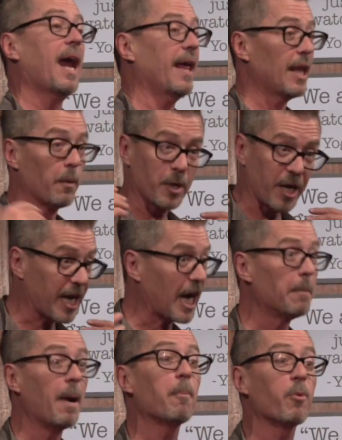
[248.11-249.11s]
and they were gonna
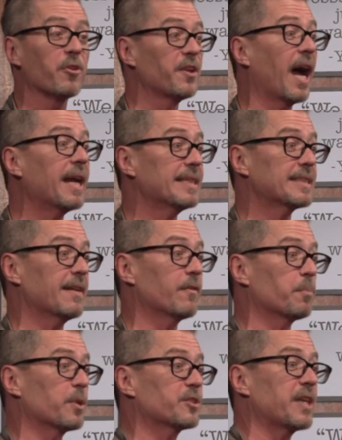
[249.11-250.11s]
come up with
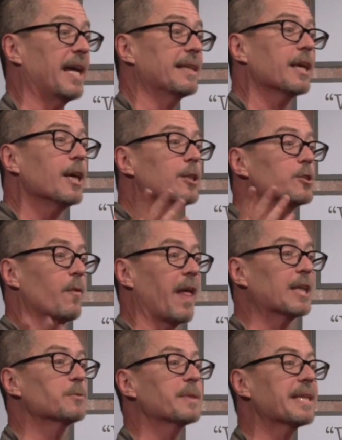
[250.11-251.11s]
97%. So
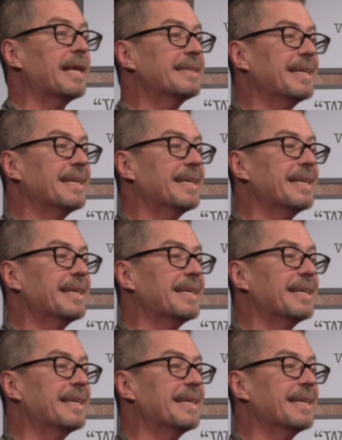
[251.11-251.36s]
that's what they